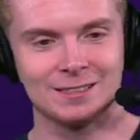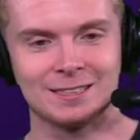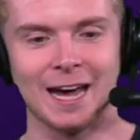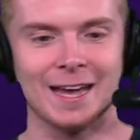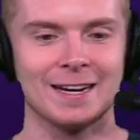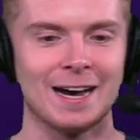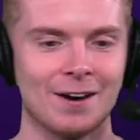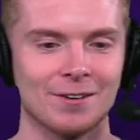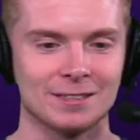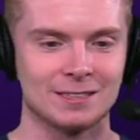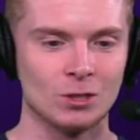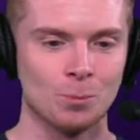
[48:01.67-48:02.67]

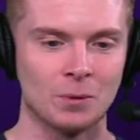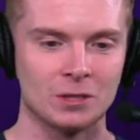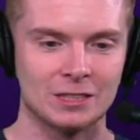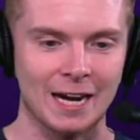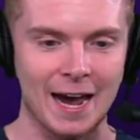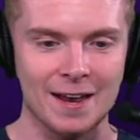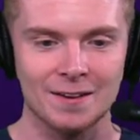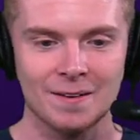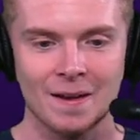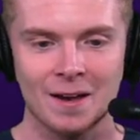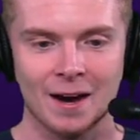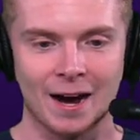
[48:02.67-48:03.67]
$10 super chat.
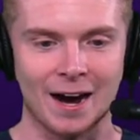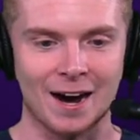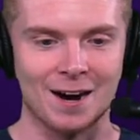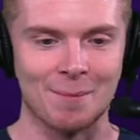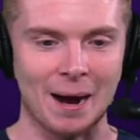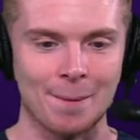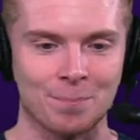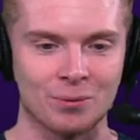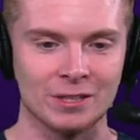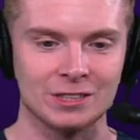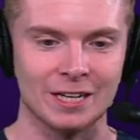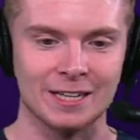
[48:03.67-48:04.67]
Um, I
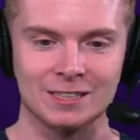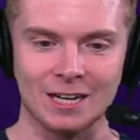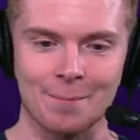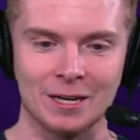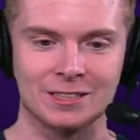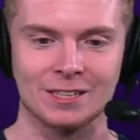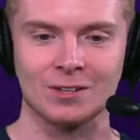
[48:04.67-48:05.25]
appreciate you. I'm actually